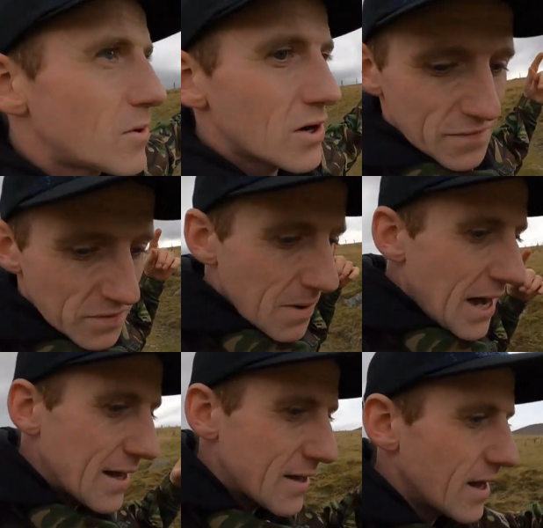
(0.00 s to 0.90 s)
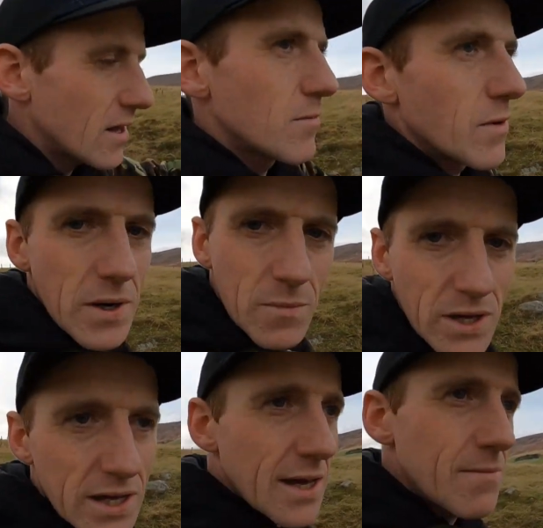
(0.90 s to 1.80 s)
come off the mad hill, but when
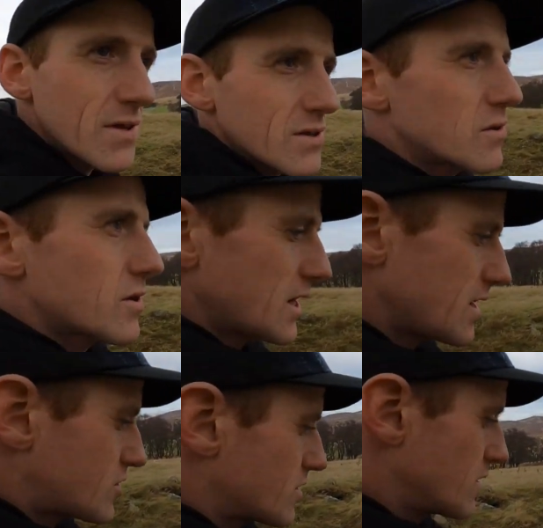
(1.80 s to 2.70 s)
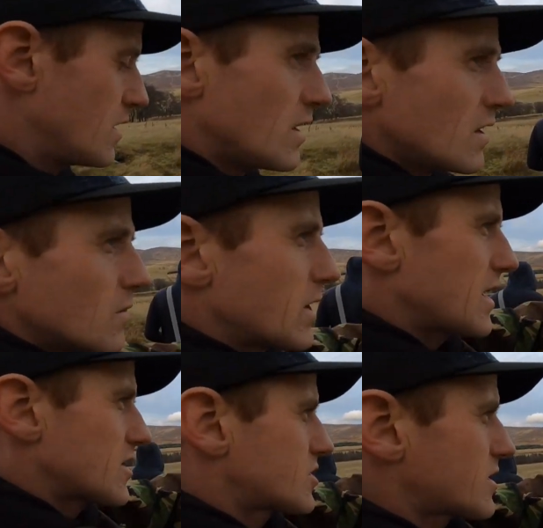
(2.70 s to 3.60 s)
we came to this location we
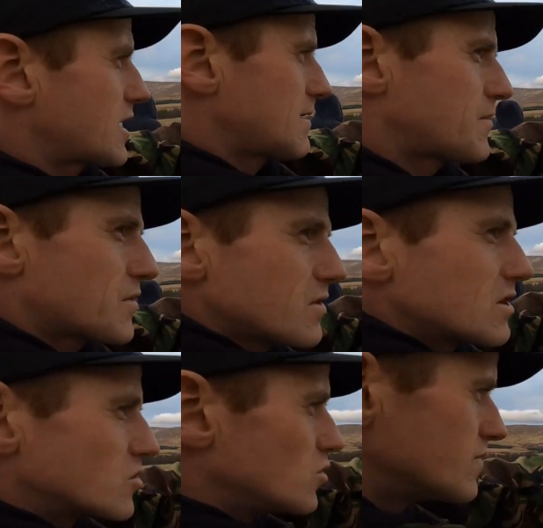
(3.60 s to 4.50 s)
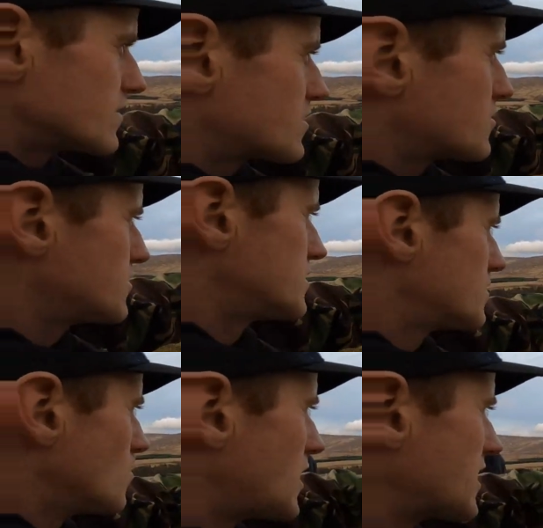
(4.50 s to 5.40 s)
actually came through this
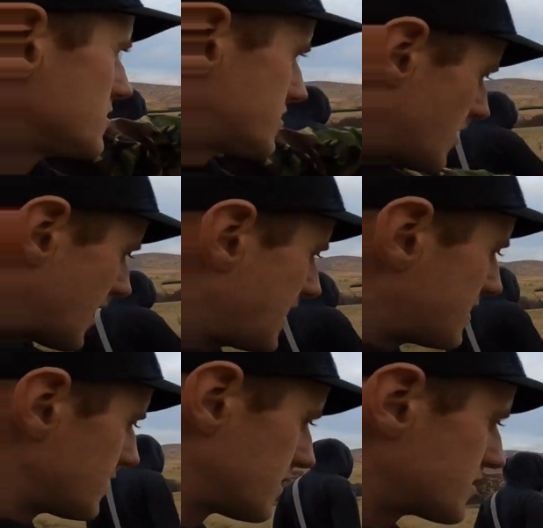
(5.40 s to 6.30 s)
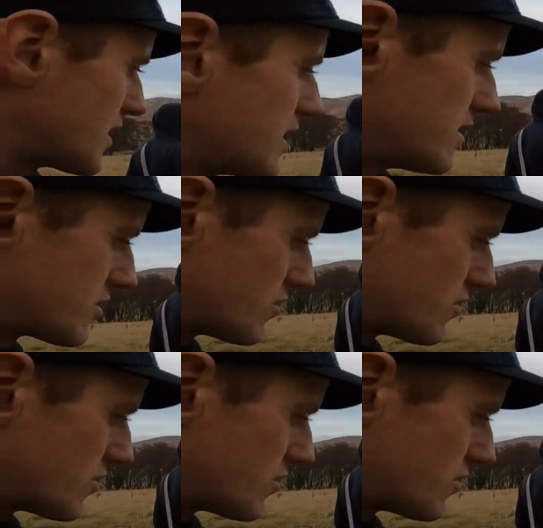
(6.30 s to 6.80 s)
overgrown wild terrain at this side.